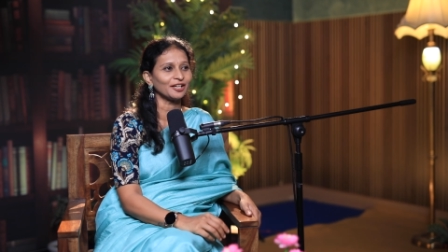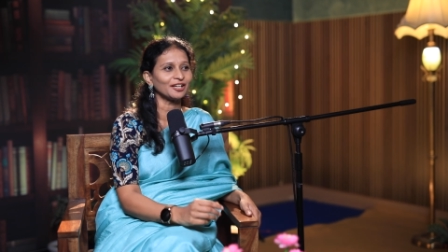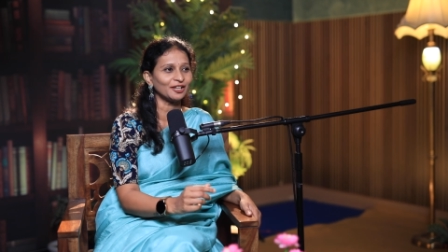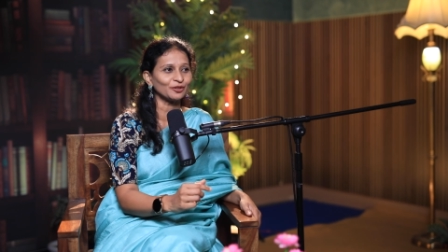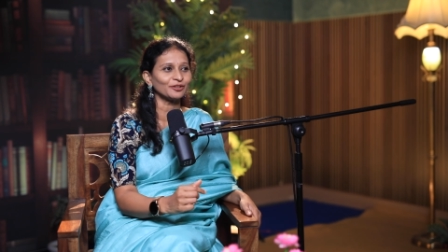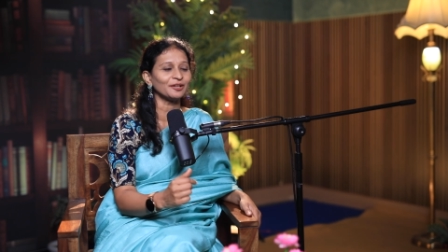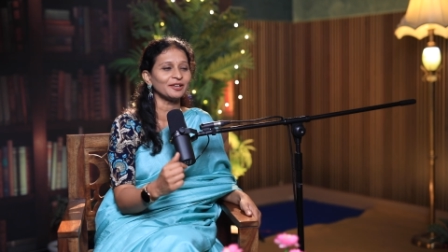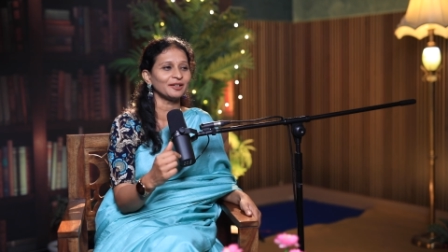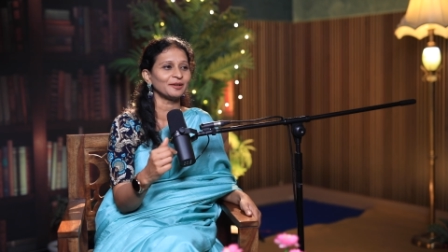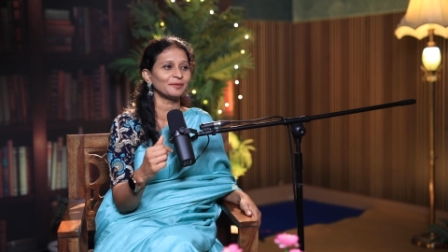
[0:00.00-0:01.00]
before
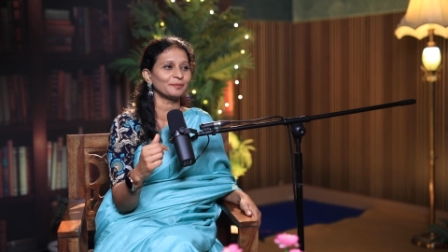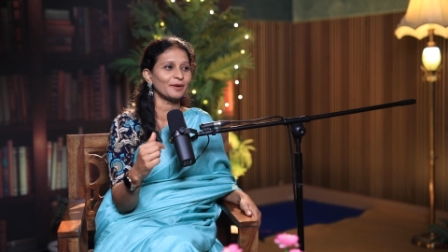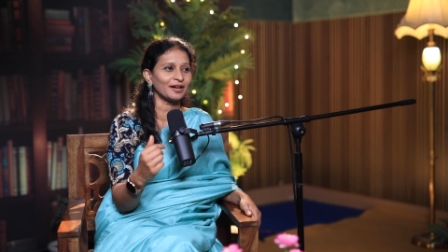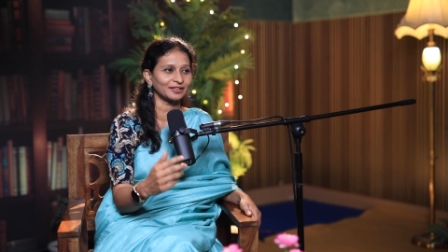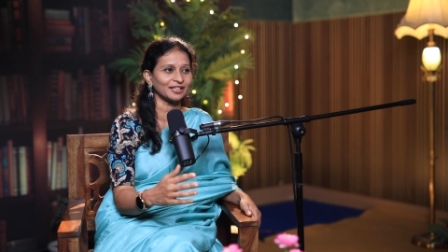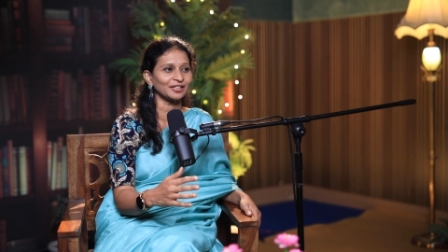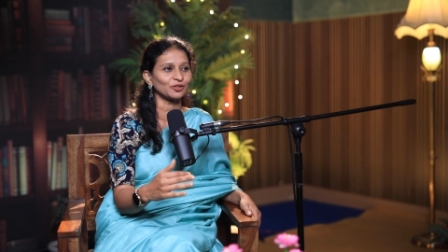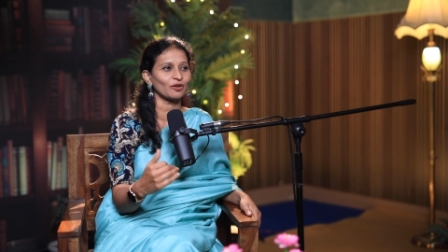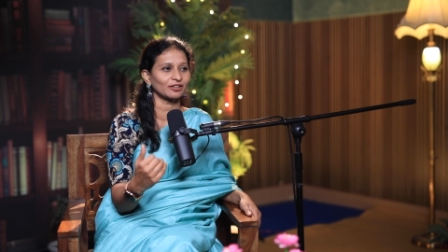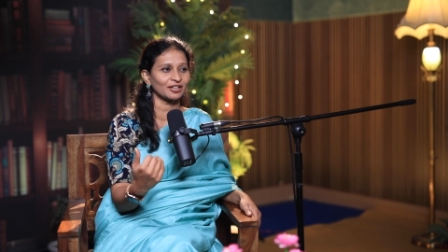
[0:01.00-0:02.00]
getting into the
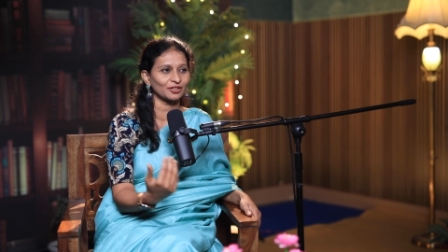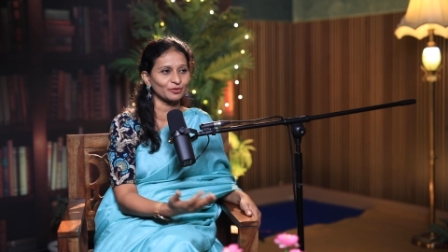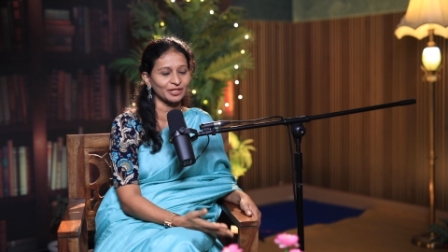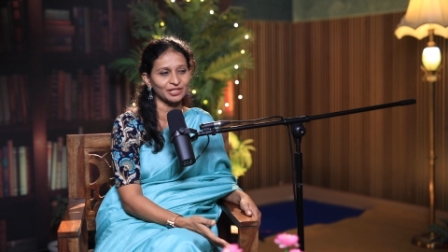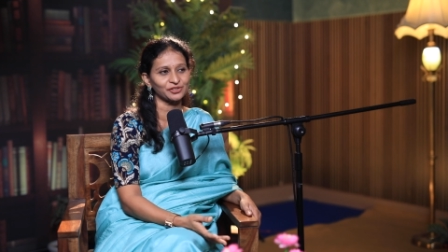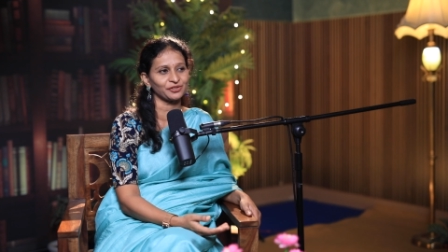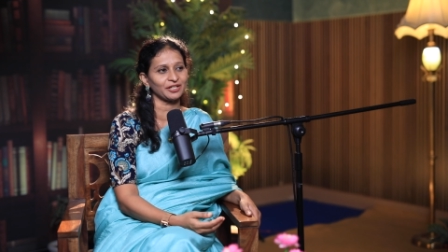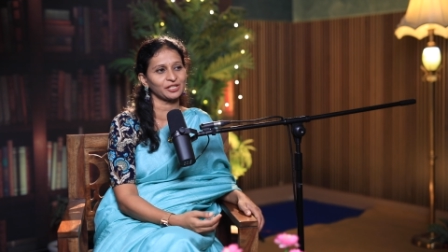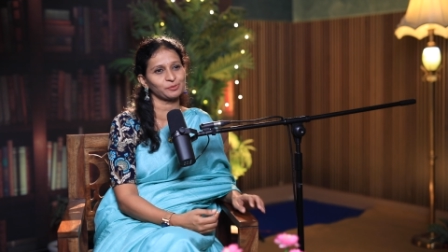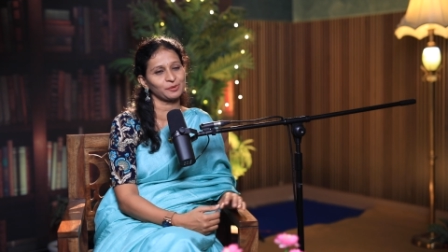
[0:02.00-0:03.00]
market,
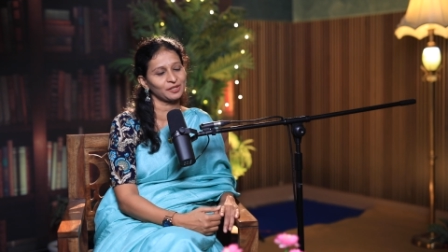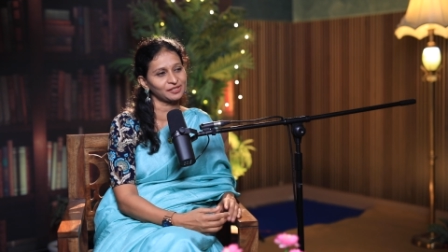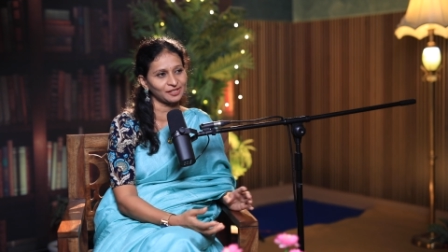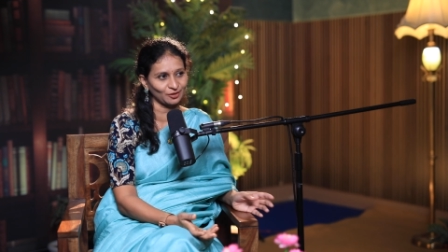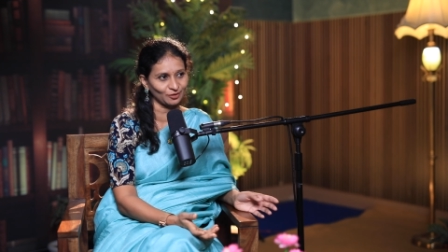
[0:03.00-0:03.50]
talking to industry